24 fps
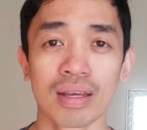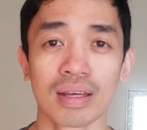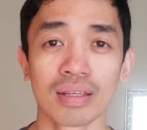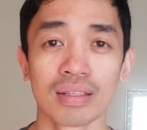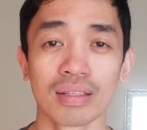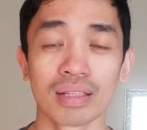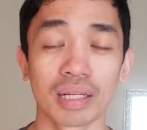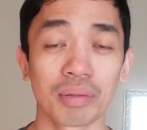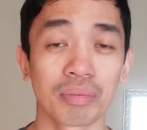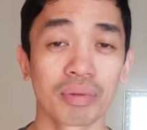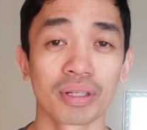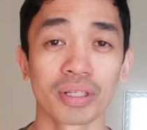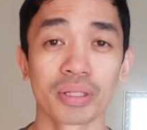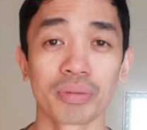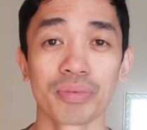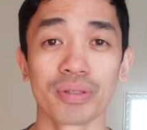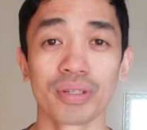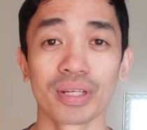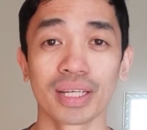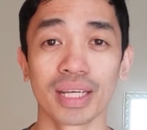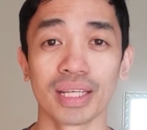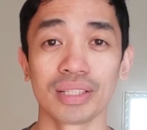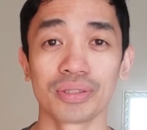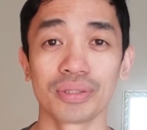Then I'm going to
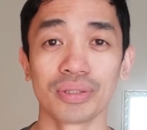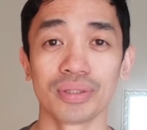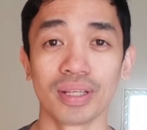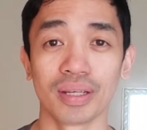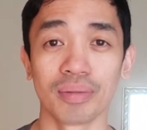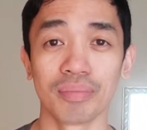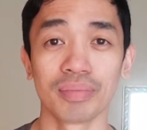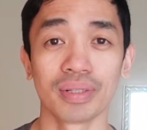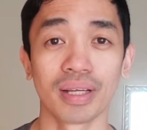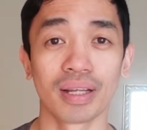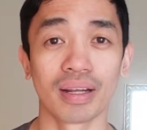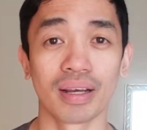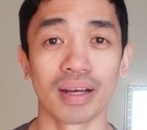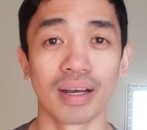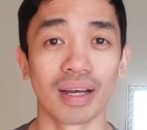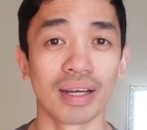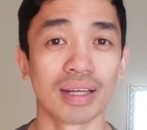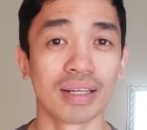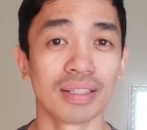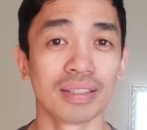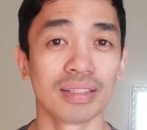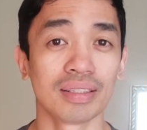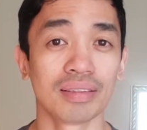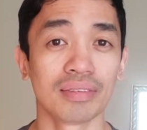communicate to them
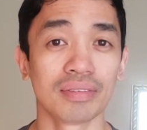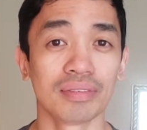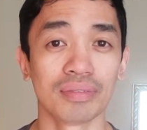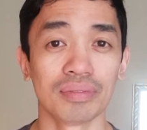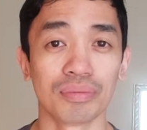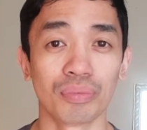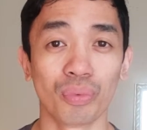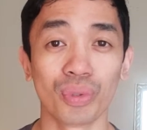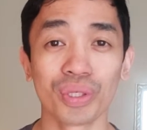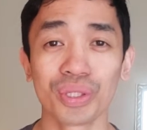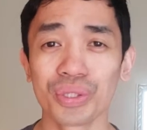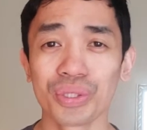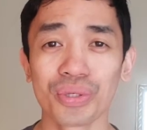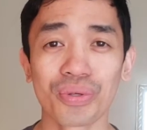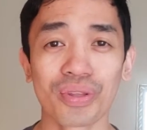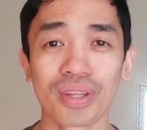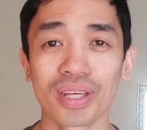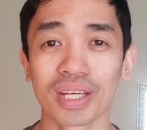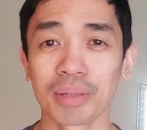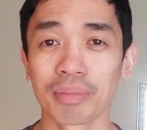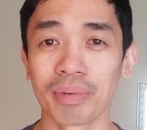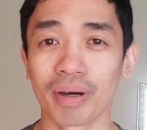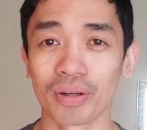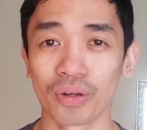that what do you
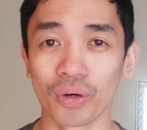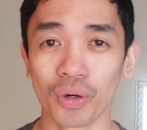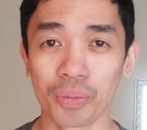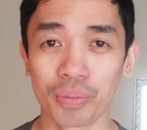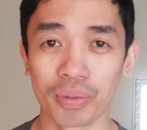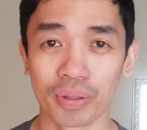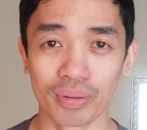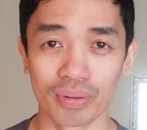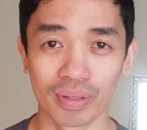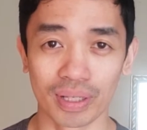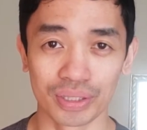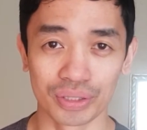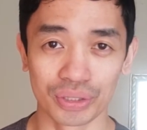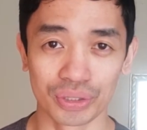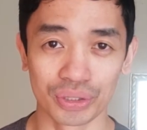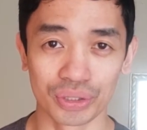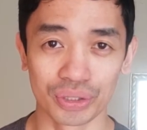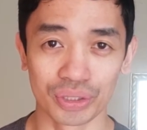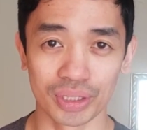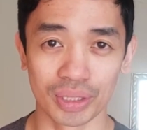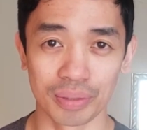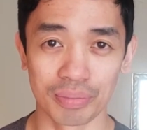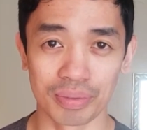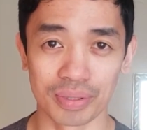think about open
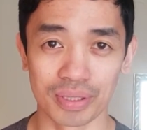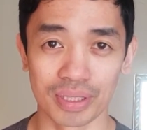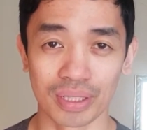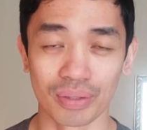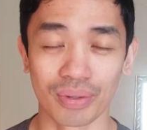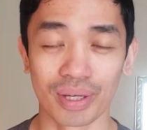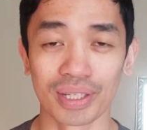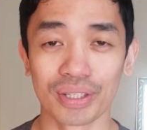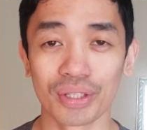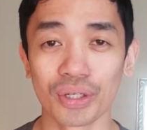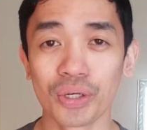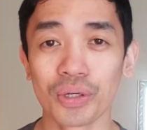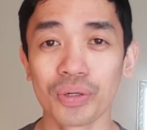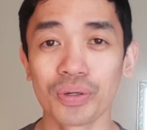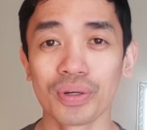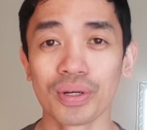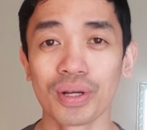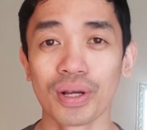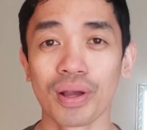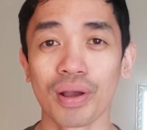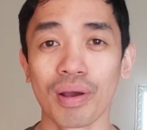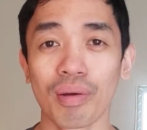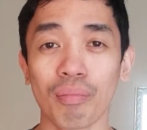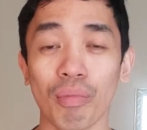relationships? Now I know
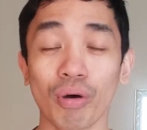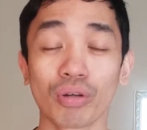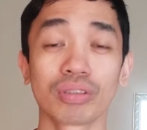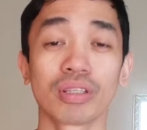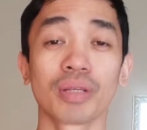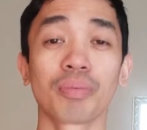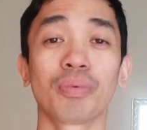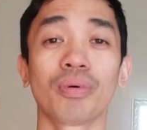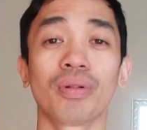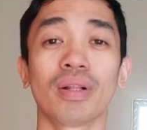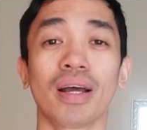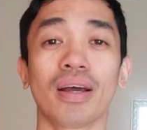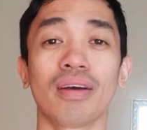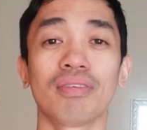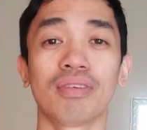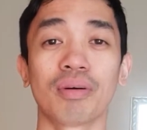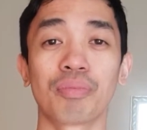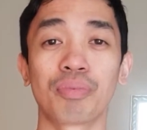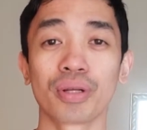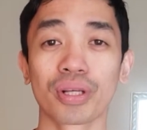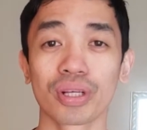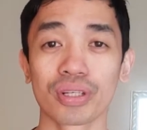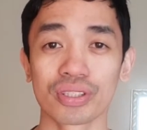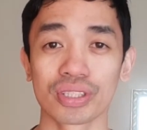most people have a
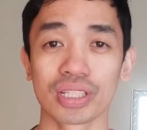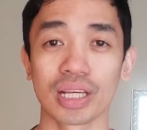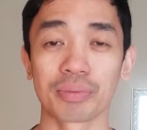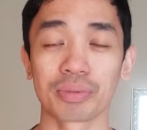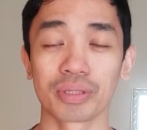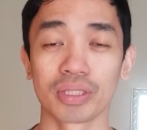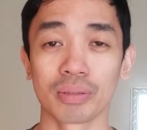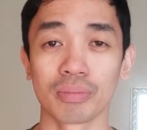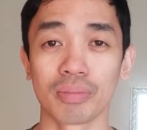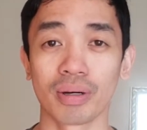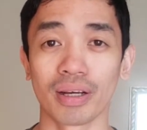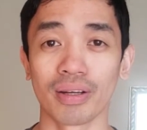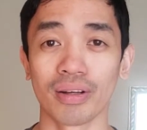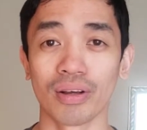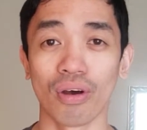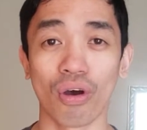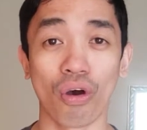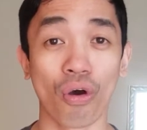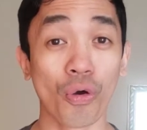preconception about